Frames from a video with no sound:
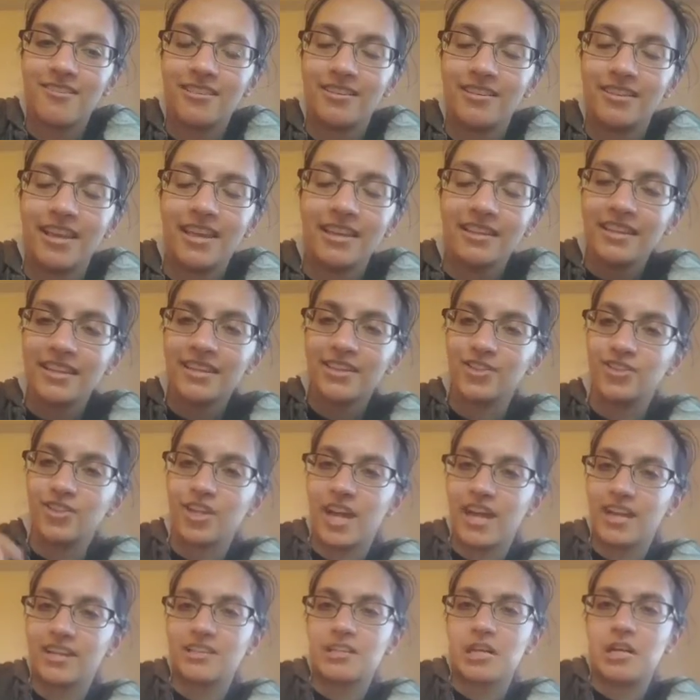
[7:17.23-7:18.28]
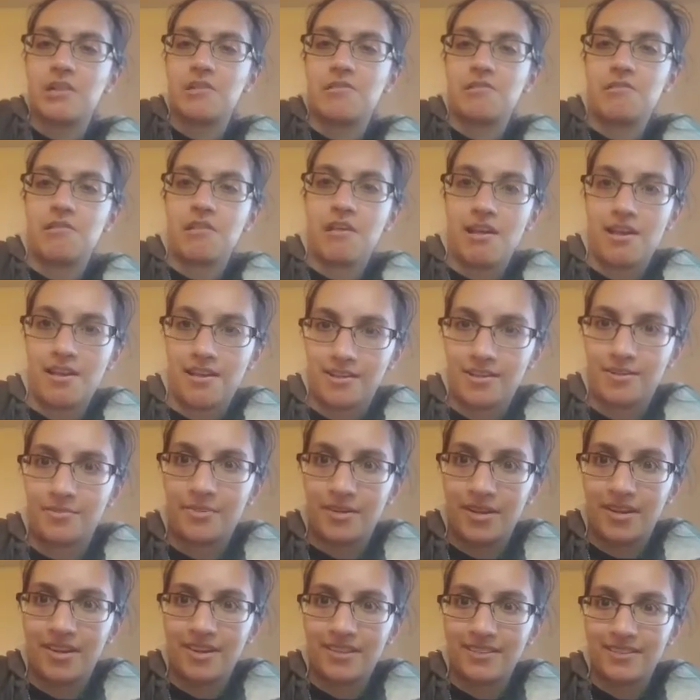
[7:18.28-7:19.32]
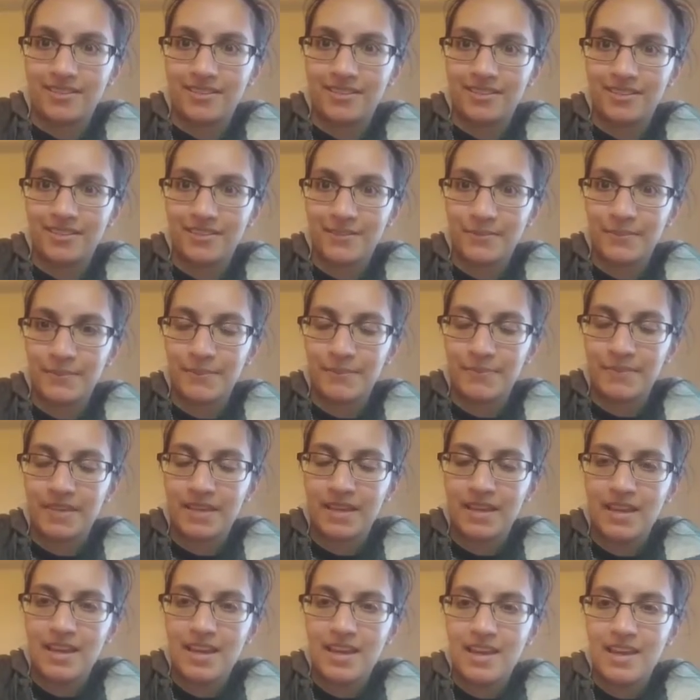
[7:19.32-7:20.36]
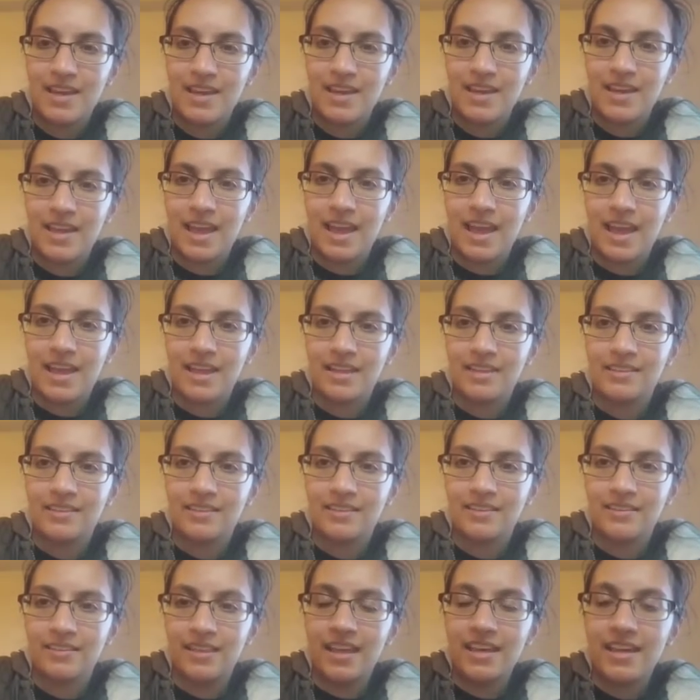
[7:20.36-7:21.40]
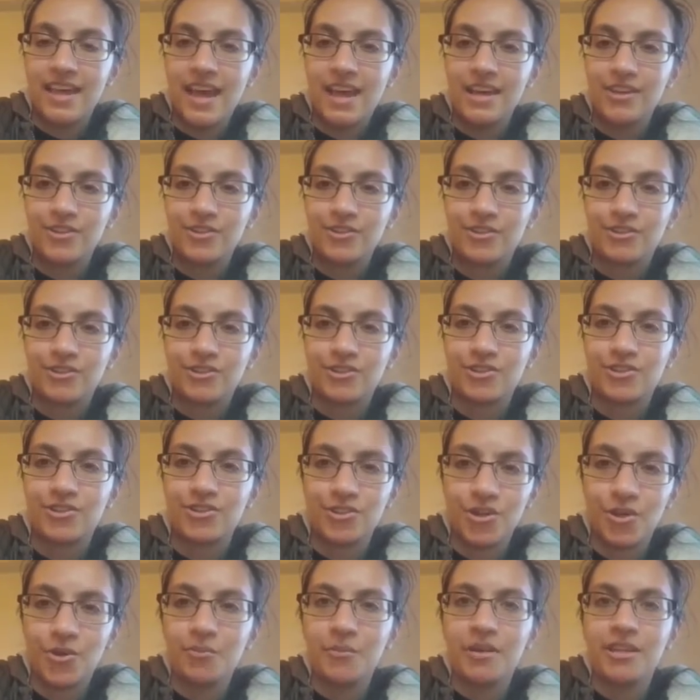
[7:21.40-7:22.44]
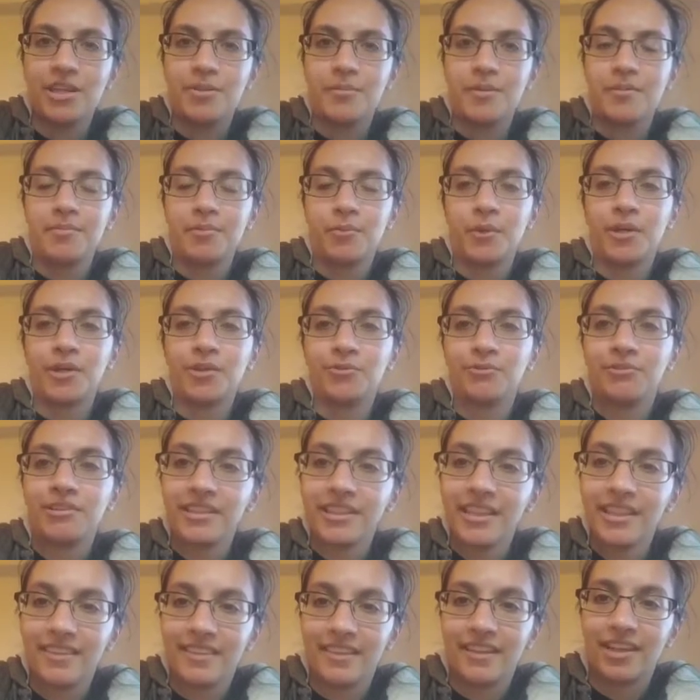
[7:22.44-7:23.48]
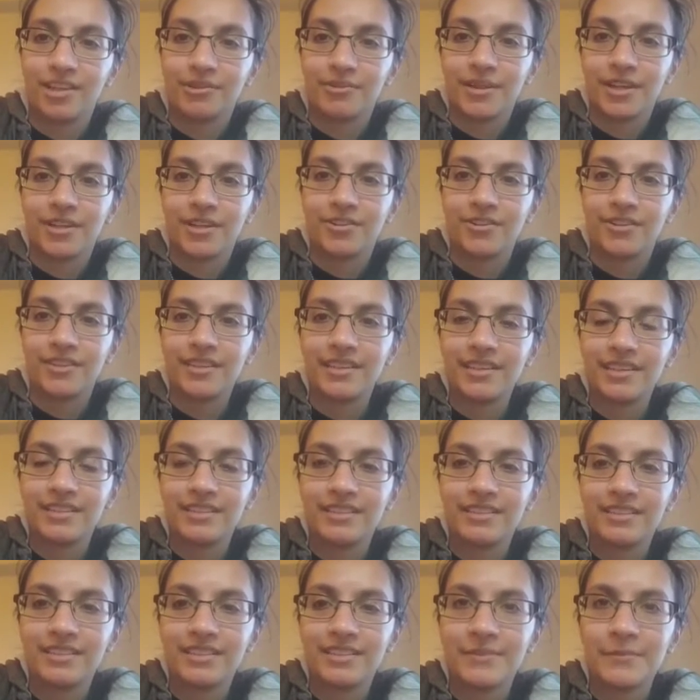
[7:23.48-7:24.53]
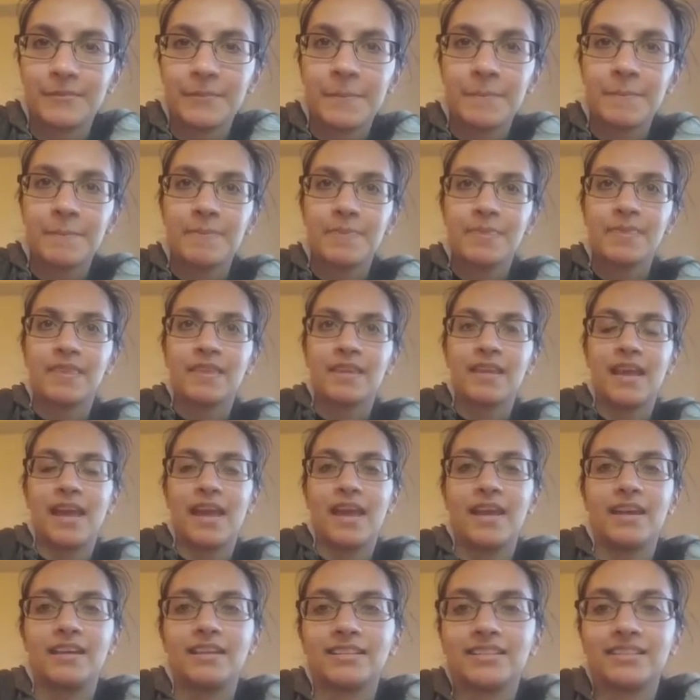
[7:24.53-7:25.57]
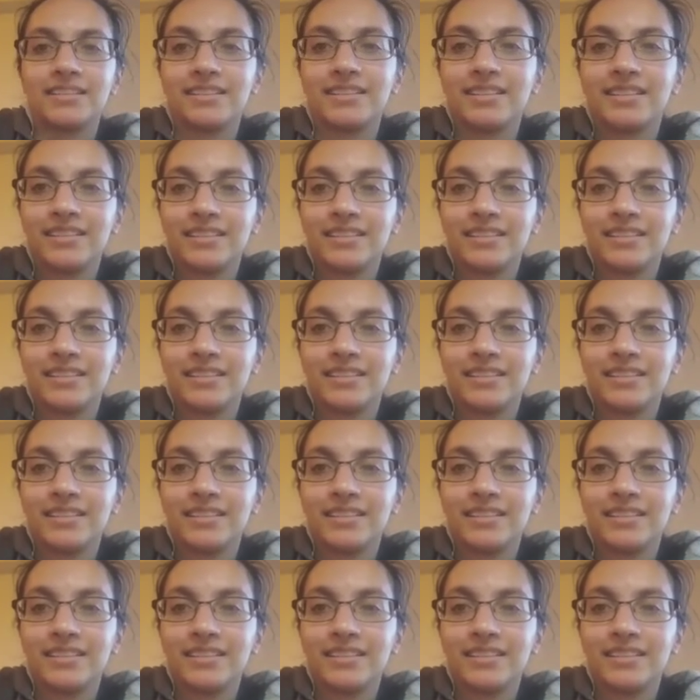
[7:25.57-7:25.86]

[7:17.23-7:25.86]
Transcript: like check a lot of boxes. And they cater to so many people when you really think about it. And